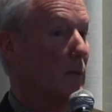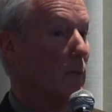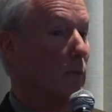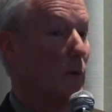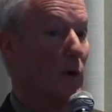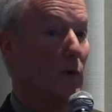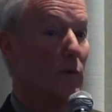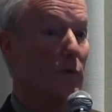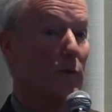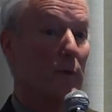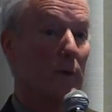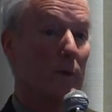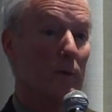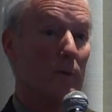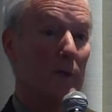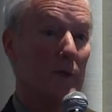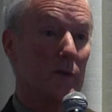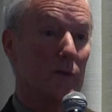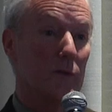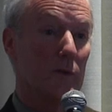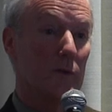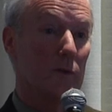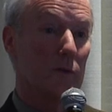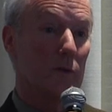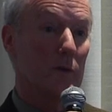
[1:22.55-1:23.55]
both for the
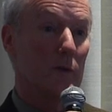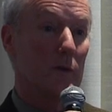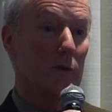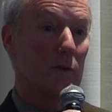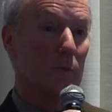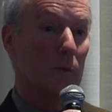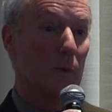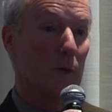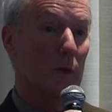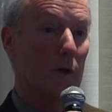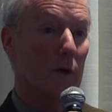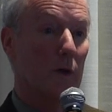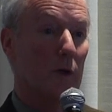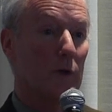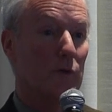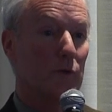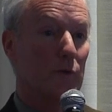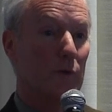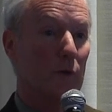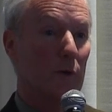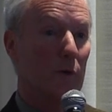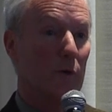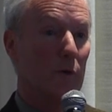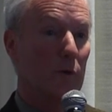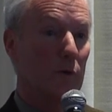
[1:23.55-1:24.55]
businesses, but
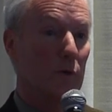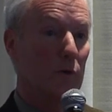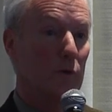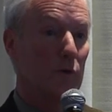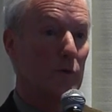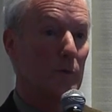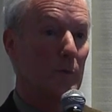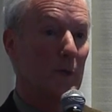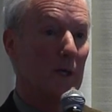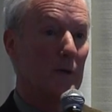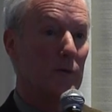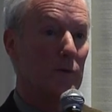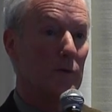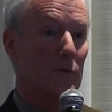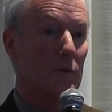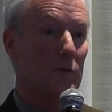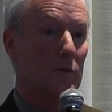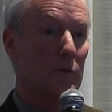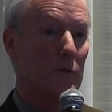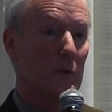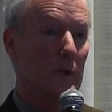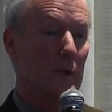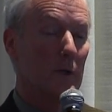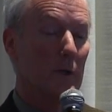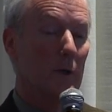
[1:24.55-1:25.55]
also new
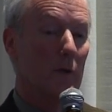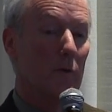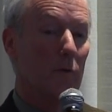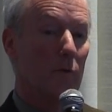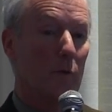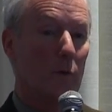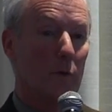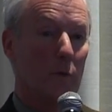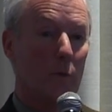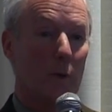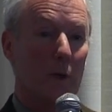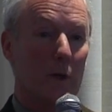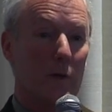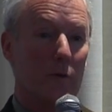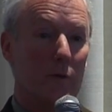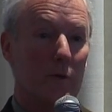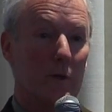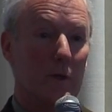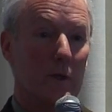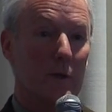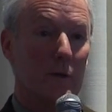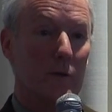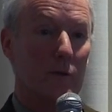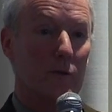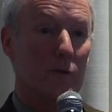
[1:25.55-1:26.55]
spaces for
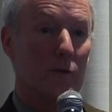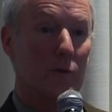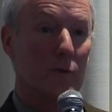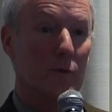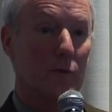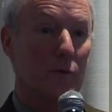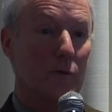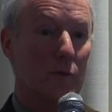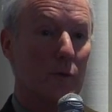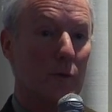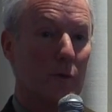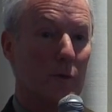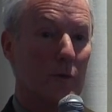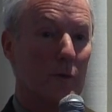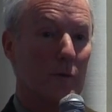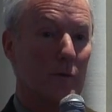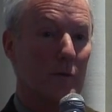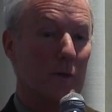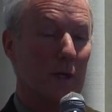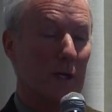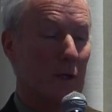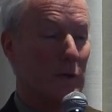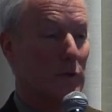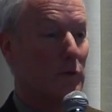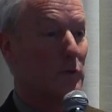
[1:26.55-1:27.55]
residents to sort
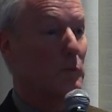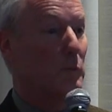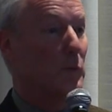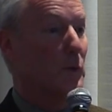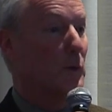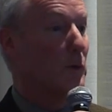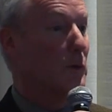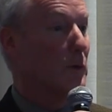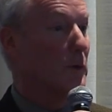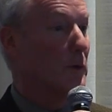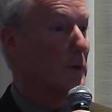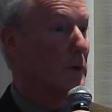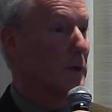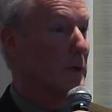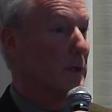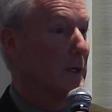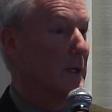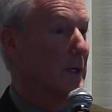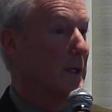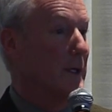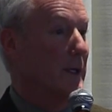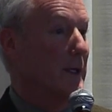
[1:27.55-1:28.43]
of explore